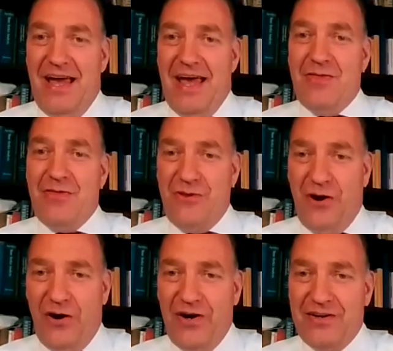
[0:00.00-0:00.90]
and
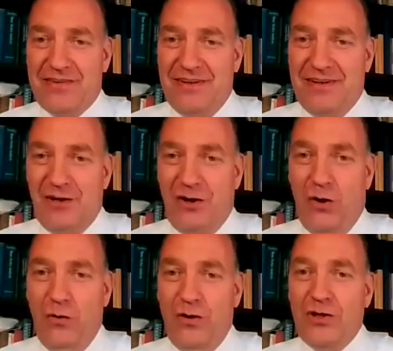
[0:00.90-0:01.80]
third,
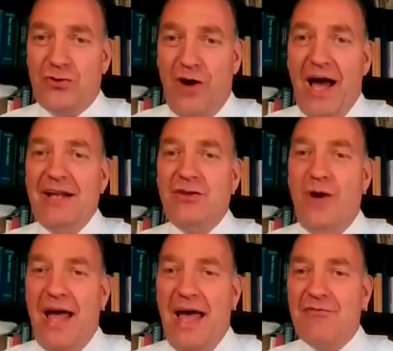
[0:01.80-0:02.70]
try
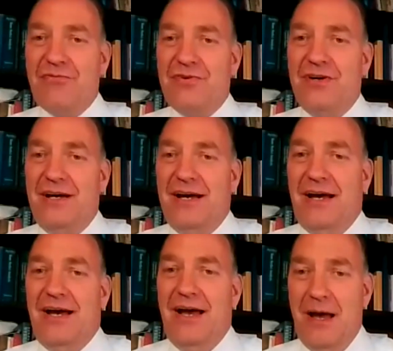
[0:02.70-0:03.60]
to have
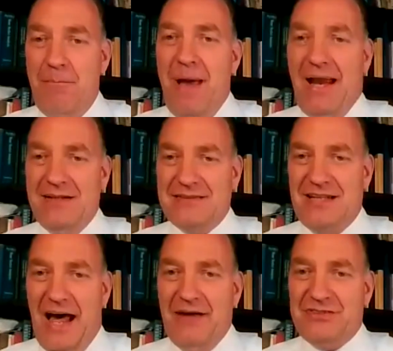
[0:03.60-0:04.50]
a
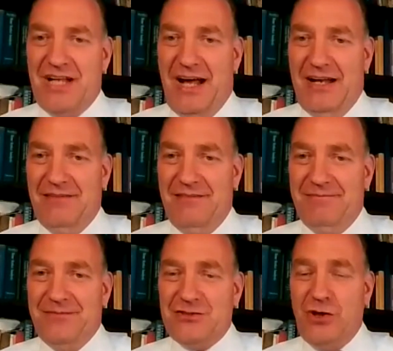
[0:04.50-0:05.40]
balanced lifestyle.
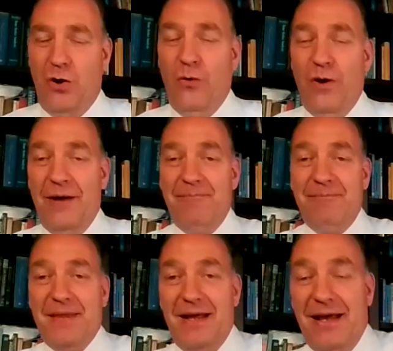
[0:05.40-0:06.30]
So
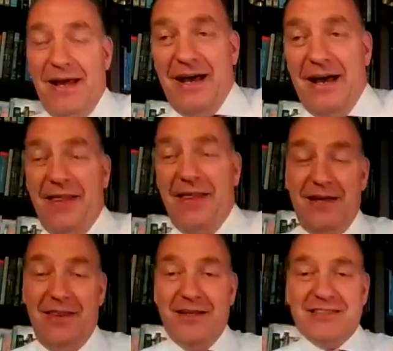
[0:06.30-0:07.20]

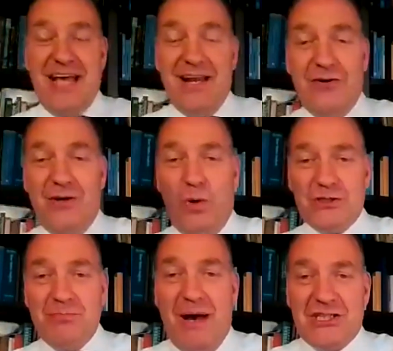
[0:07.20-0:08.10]
the salary
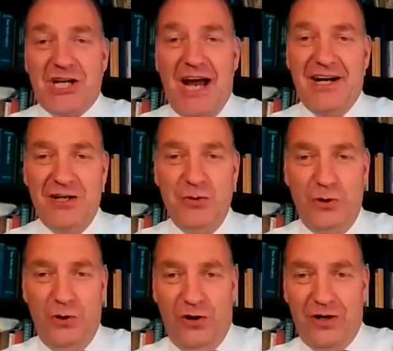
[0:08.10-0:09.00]
was much higher in
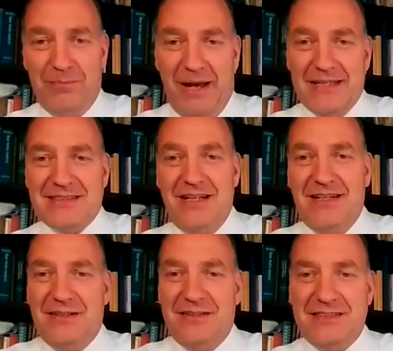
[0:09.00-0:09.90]
New York, but I
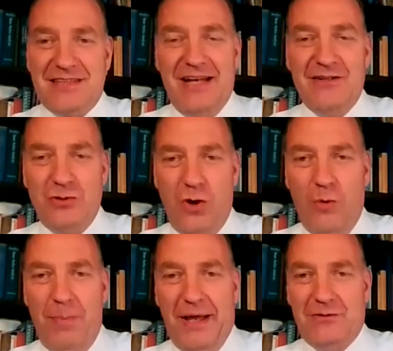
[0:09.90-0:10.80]
still decided to
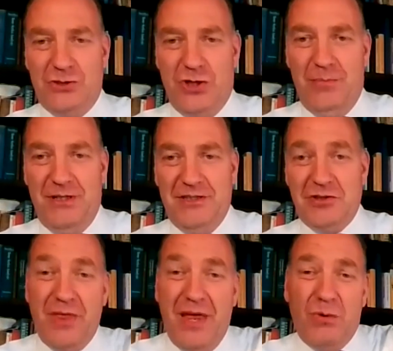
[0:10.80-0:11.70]
go back to Germany.
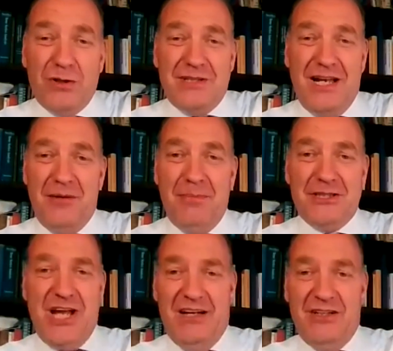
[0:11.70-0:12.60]
So that was a little bit
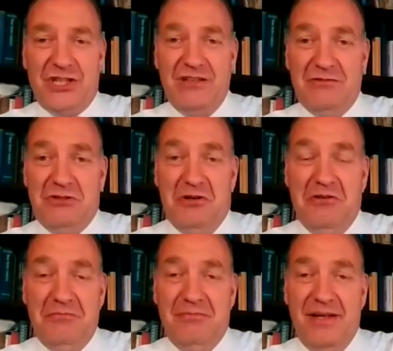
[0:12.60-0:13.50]
challenging,
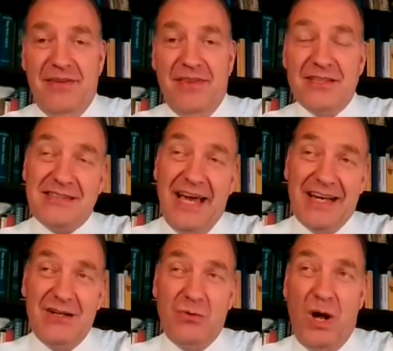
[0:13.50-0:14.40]
The
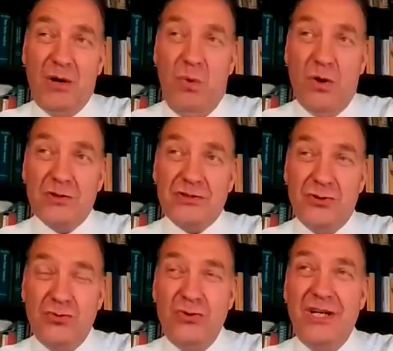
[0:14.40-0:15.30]
second one was
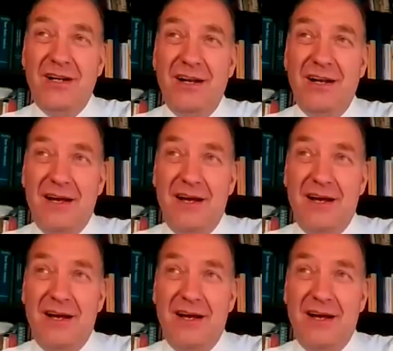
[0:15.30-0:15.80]
a real